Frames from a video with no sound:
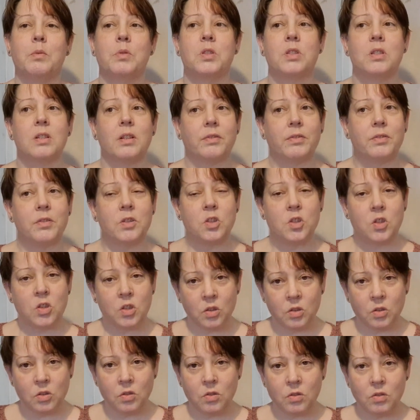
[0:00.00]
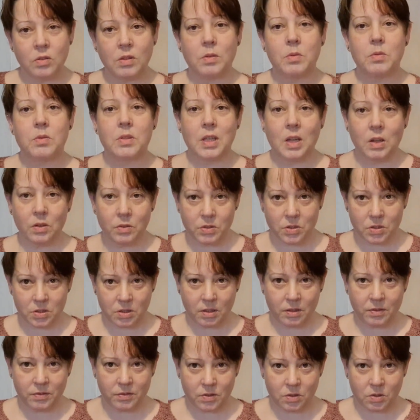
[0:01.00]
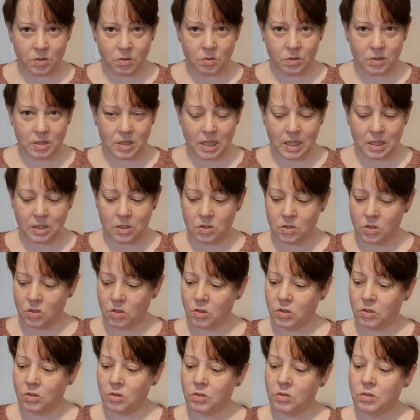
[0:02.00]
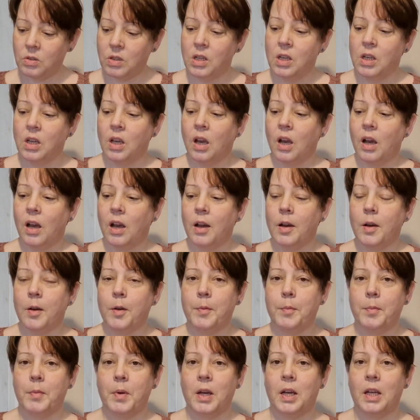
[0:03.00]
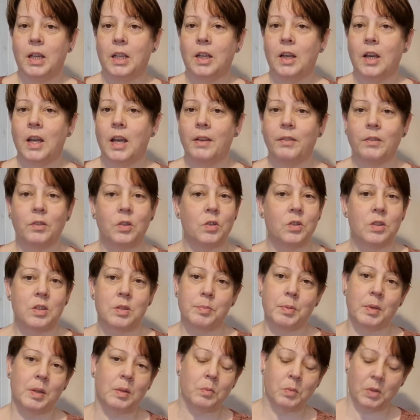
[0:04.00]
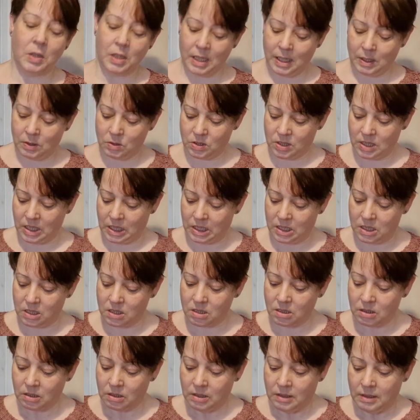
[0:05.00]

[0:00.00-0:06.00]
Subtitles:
was stuff to do, there was health stuff to attend to, and I haven't got the spinning wheel out since,